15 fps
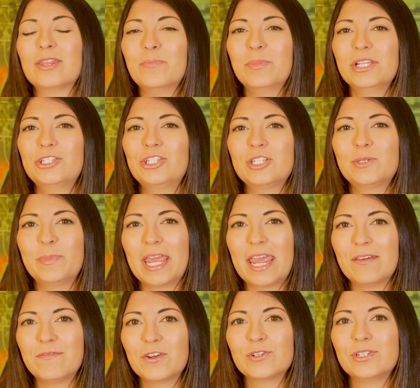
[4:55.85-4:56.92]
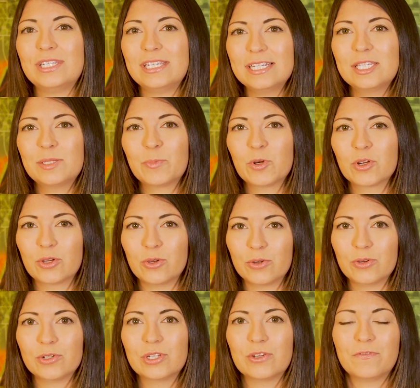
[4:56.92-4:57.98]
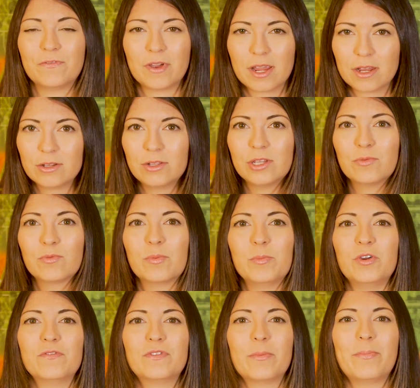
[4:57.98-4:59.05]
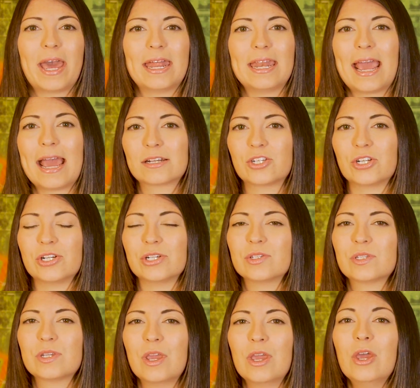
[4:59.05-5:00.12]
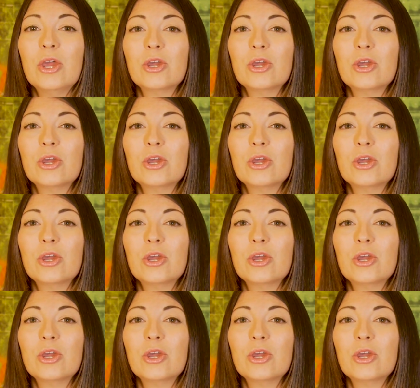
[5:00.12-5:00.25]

The malicious behavior did spur Google to finally remove the bad actors.